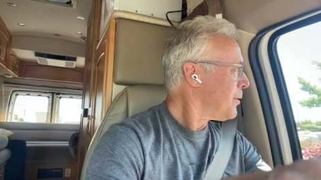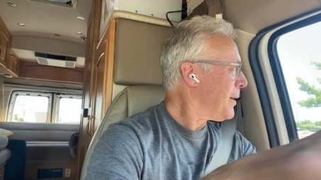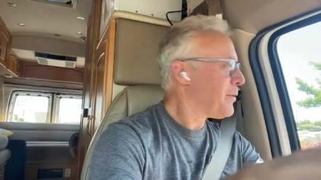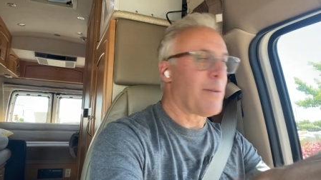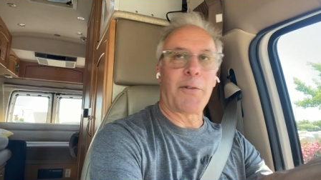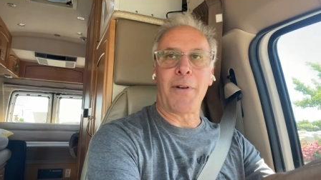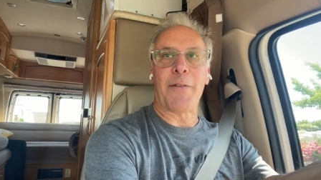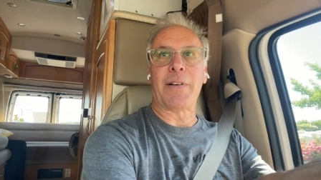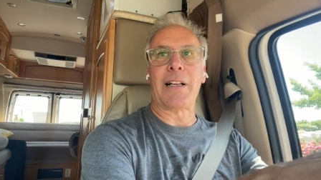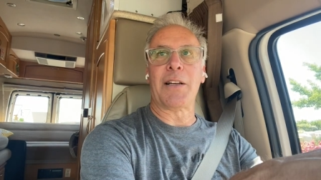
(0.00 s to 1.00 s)
wait till the
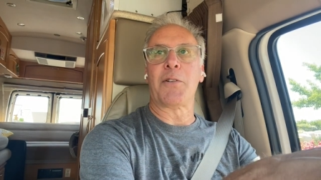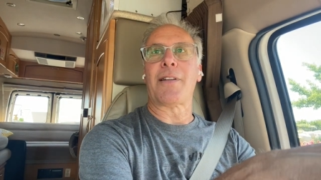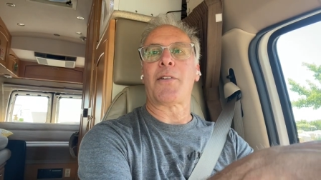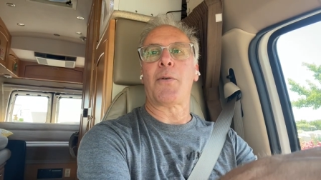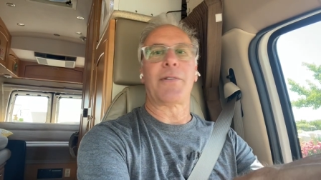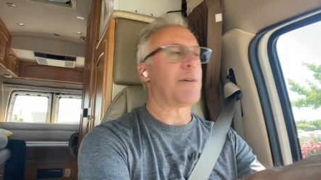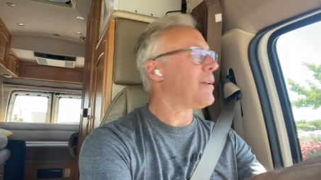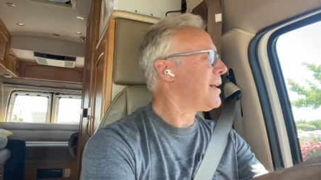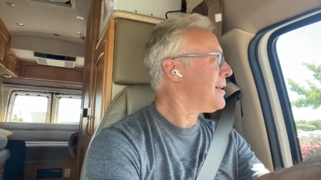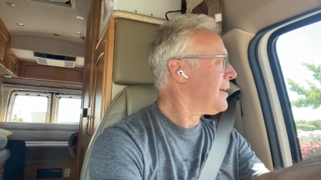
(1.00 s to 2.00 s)
traffic clears. That's always a
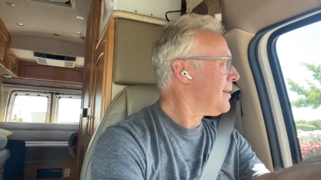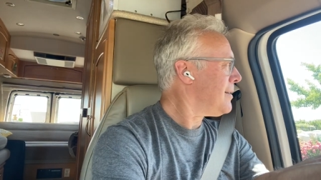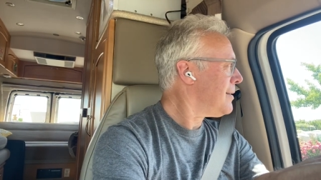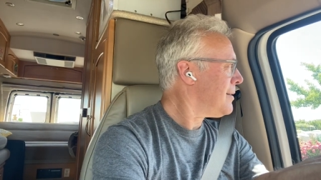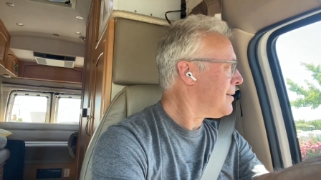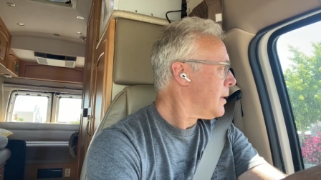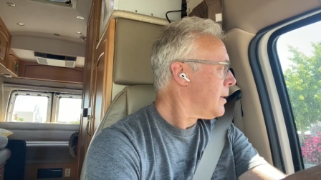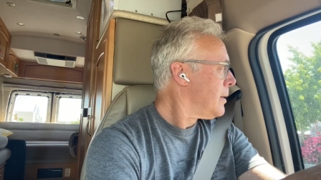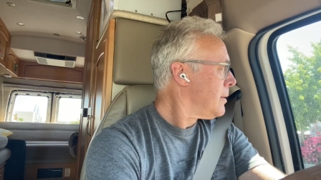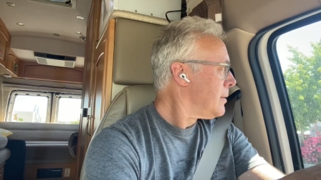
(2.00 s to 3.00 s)
good idea.
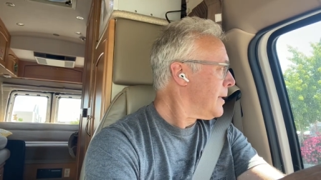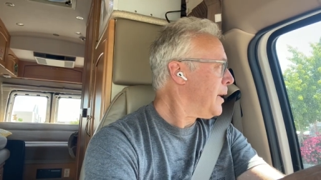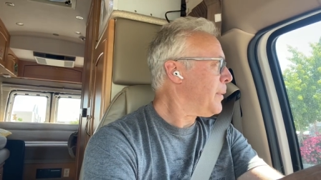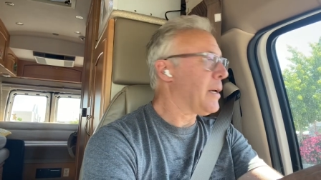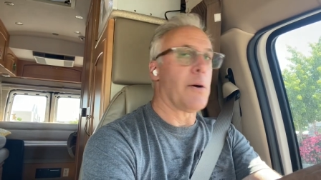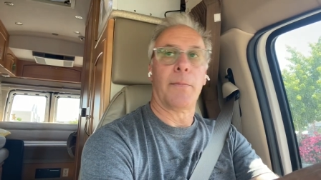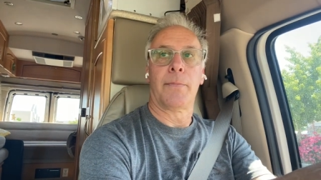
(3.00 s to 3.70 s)
Here we go.